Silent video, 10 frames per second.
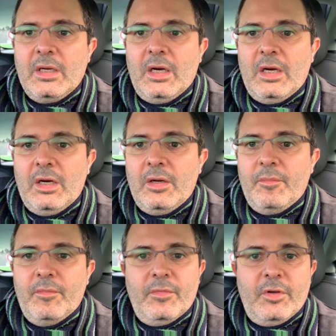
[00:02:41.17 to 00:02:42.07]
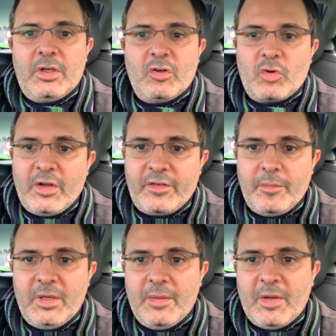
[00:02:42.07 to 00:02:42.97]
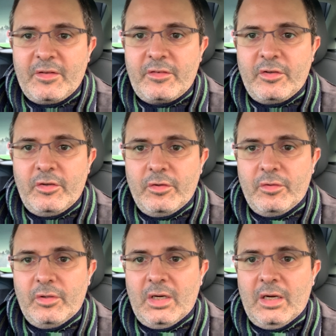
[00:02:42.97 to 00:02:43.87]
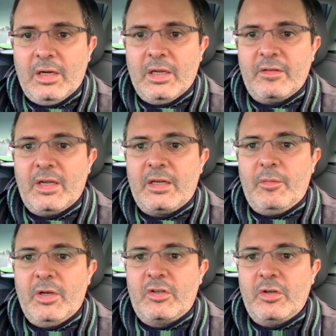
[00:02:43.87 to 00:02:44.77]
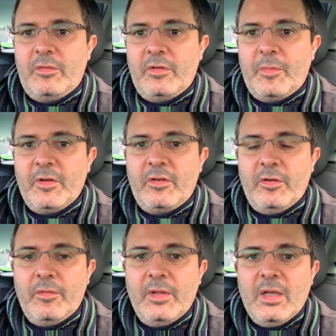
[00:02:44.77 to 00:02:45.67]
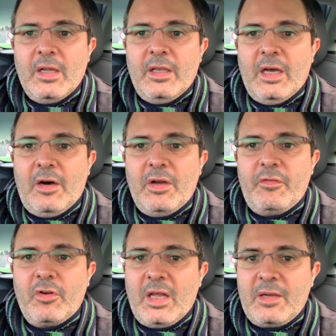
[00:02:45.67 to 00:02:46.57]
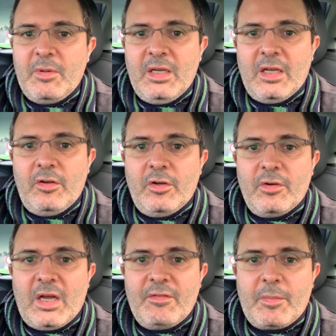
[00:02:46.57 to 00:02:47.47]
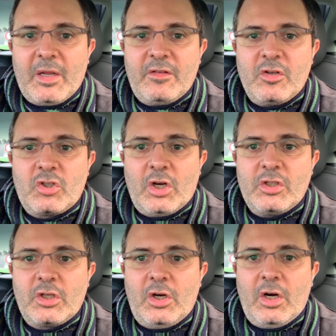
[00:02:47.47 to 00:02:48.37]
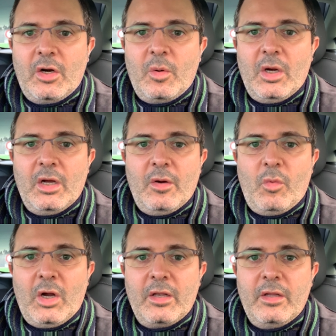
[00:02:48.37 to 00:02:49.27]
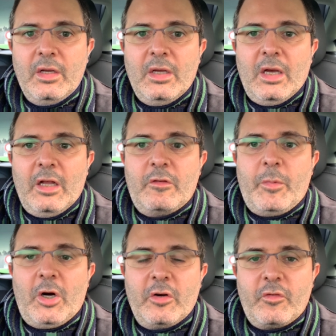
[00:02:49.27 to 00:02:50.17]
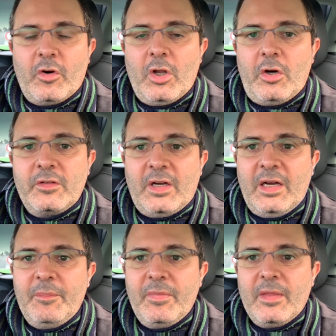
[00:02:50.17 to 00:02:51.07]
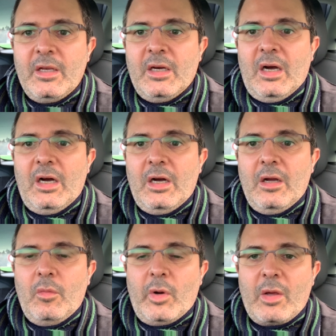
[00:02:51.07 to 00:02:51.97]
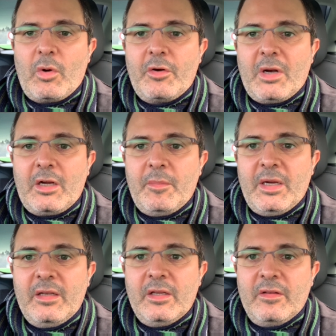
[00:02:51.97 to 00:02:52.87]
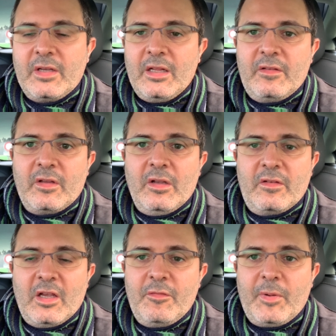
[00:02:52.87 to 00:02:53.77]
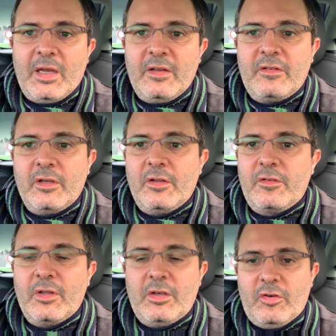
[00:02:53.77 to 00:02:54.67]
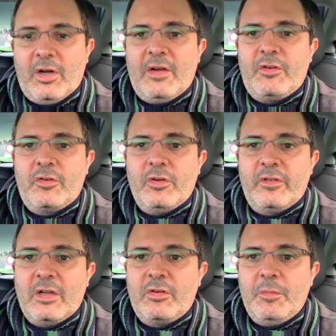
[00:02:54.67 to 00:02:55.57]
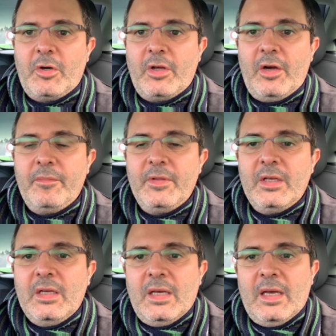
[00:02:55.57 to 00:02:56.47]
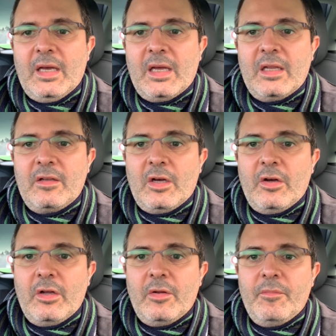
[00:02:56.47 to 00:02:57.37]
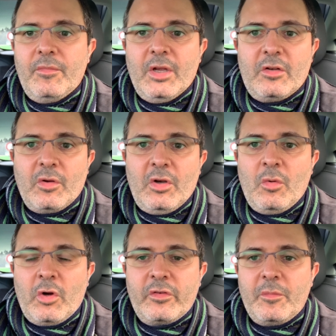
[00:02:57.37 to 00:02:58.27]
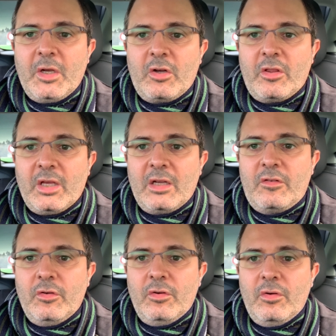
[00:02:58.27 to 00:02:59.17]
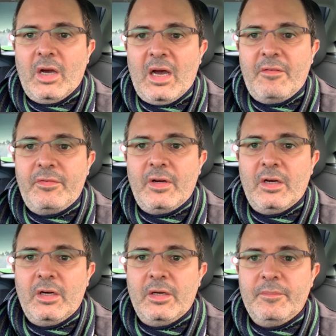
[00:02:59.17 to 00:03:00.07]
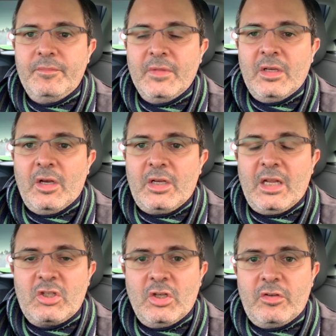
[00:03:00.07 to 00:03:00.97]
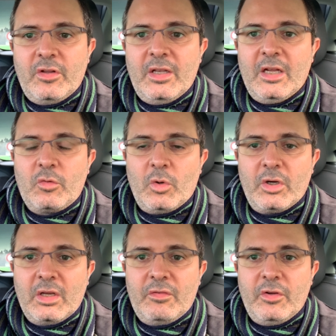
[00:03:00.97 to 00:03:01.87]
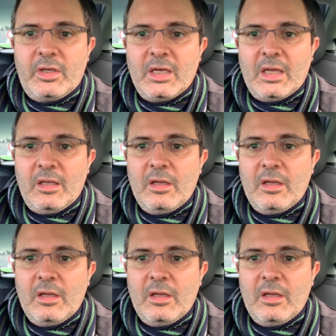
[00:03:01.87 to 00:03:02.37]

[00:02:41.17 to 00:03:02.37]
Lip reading: You can trust the BMS to do exactly what it's supposed to do. Now, if you're like me and you don't have a place to charge the car while it's parked for a long time, what I would recommend is that it's in a safe place so that you don't have to turn Sentry Mode on. And it will also be a good thing to have a connection to the network if you can.